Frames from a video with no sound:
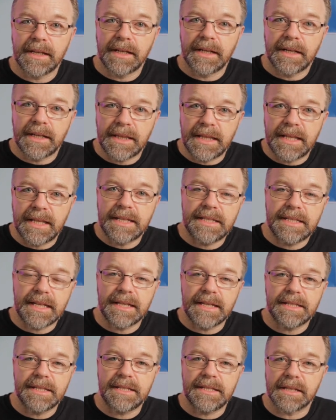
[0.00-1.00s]
This
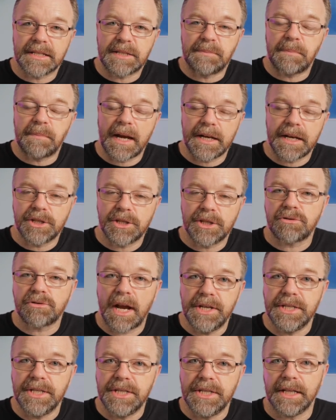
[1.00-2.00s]
is The Spanish
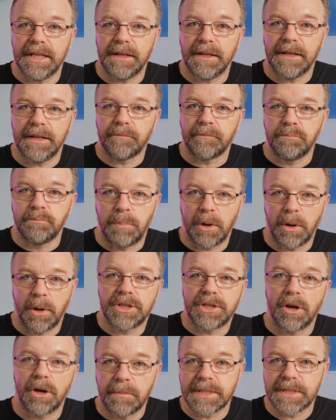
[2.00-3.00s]
Tragedy by
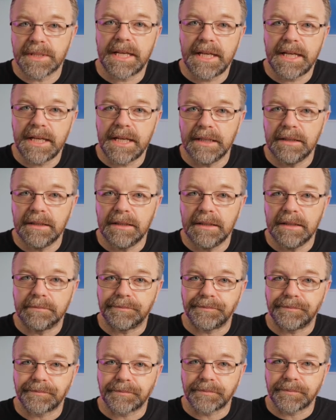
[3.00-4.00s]
Thomas Kyd.
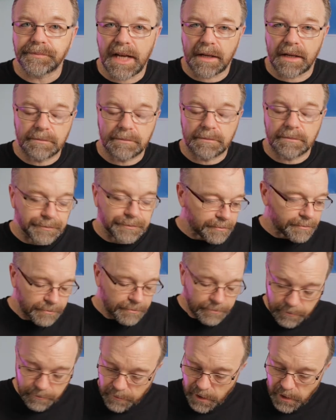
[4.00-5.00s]
Now,
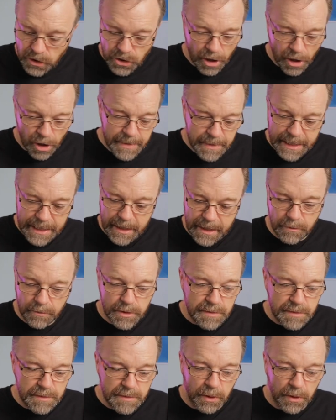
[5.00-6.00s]
Thomas Kyd
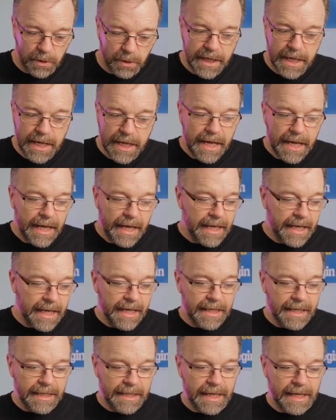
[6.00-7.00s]
was born
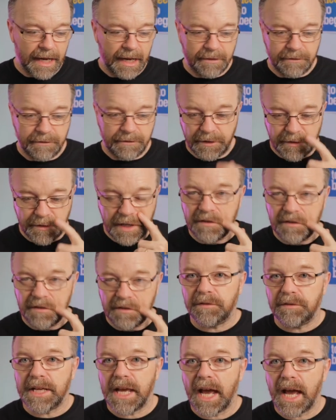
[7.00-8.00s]
in uh,
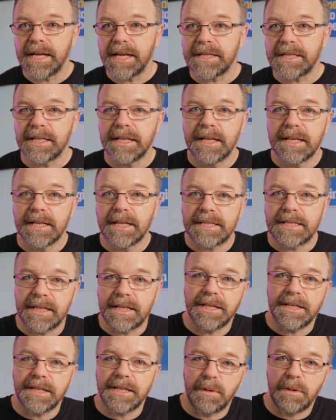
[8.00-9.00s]
1558,
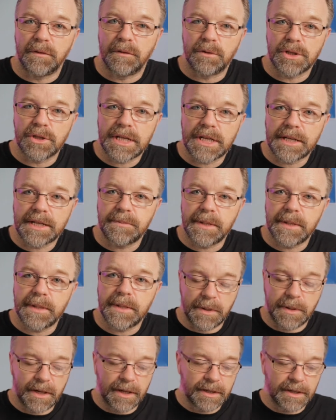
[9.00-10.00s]
six years before Shakespeare's
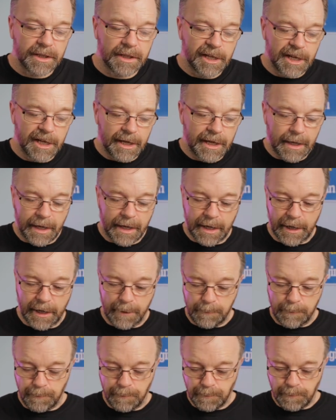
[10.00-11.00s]
birth.
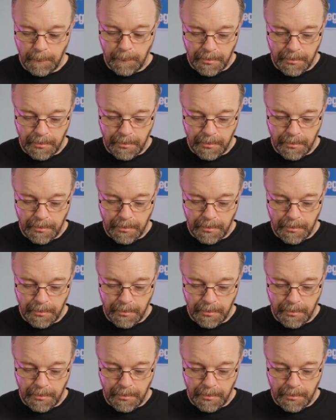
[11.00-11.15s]
Um,